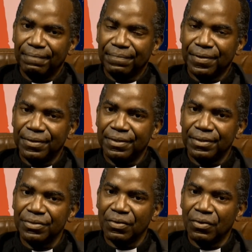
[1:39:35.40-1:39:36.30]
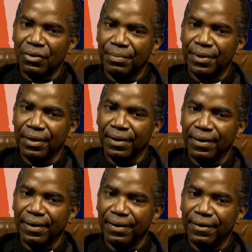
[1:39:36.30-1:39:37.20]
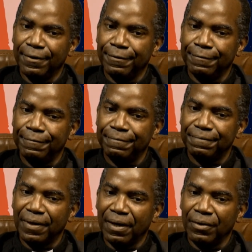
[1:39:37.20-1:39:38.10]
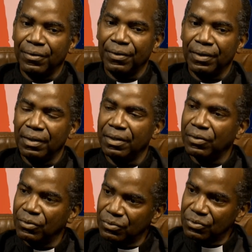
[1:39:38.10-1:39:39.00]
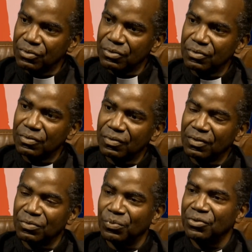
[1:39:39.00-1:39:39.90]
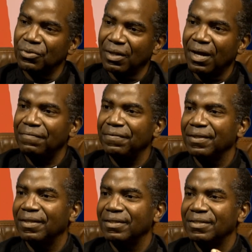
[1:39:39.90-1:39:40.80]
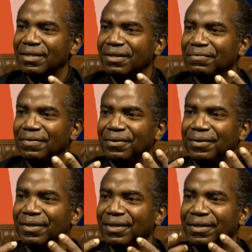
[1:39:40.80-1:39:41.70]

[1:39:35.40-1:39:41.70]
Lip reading: the disarming of our egos. Because when you're laughing, that's not a very